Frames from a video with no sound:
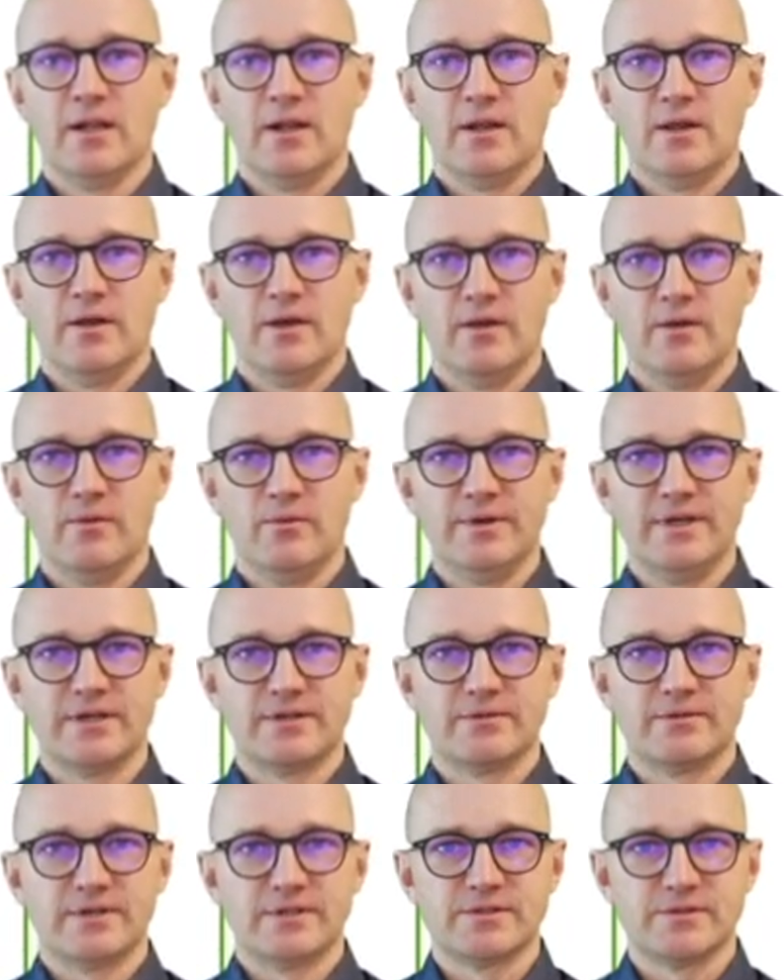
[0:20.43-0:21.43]
We
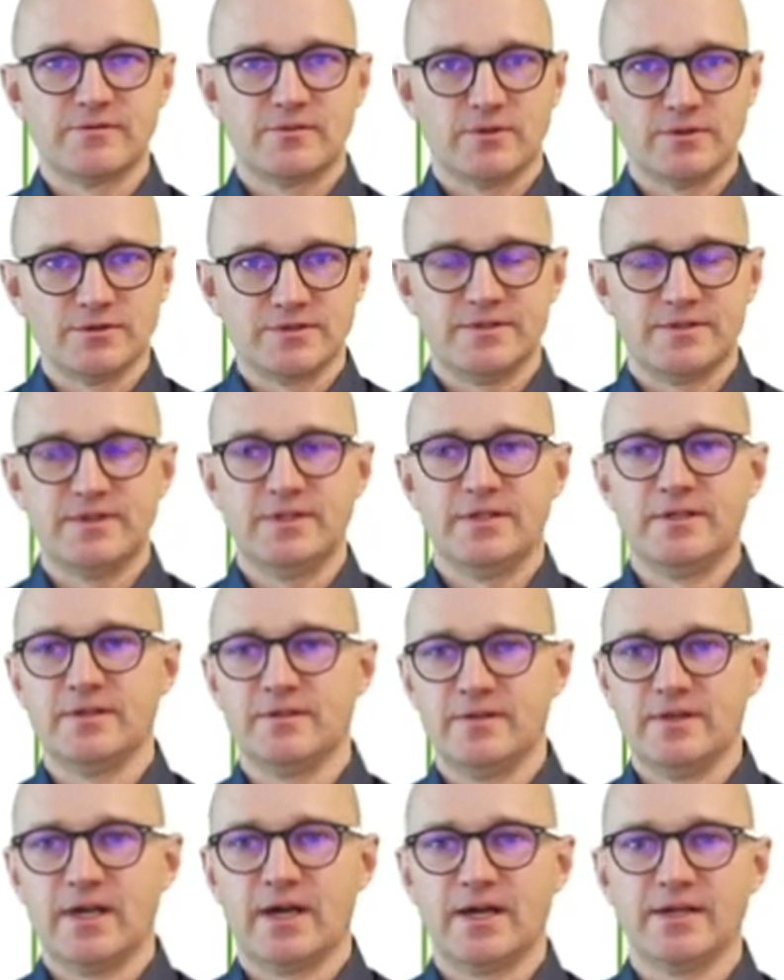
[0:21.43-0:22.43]
address, of course,
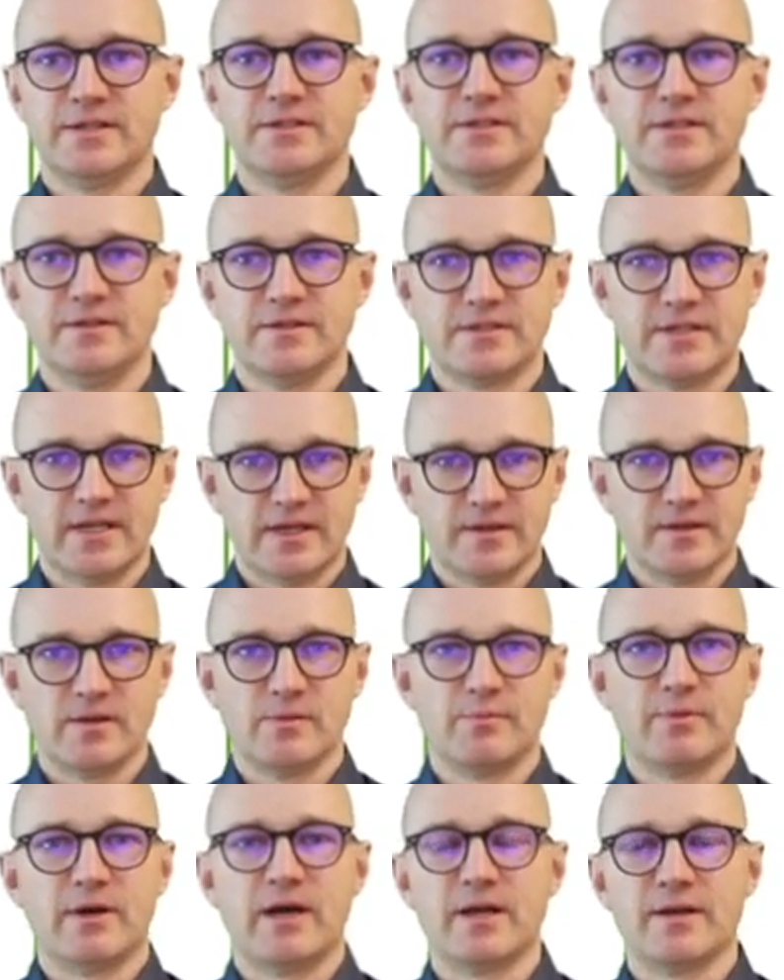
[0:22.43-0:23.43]
the IT, the technical
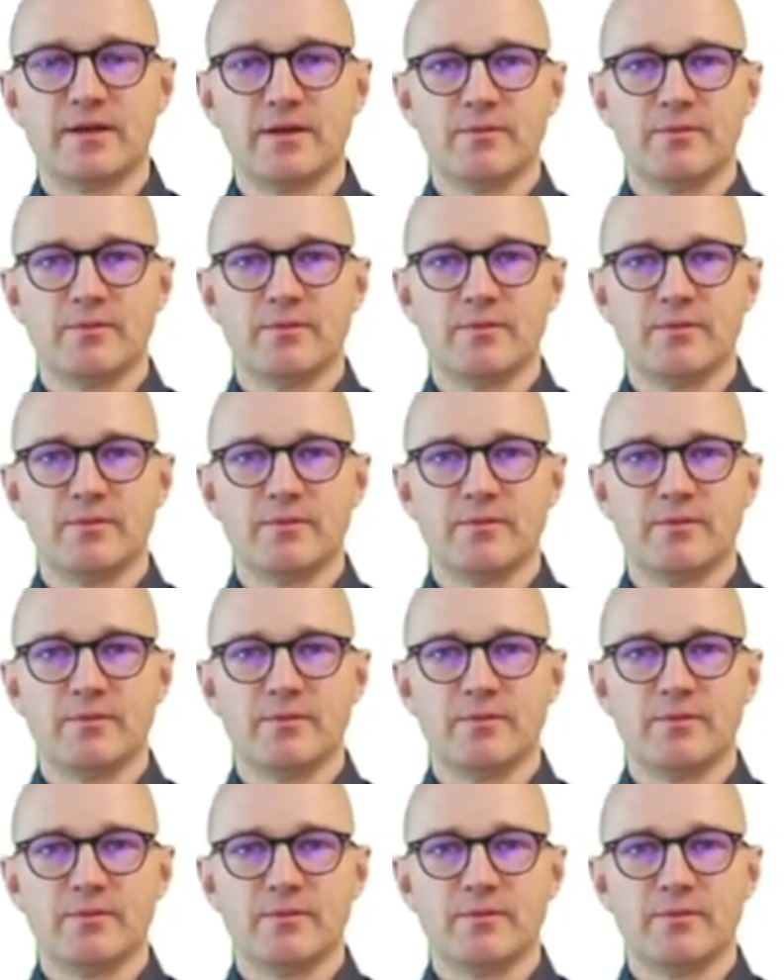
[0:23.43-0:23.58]
part,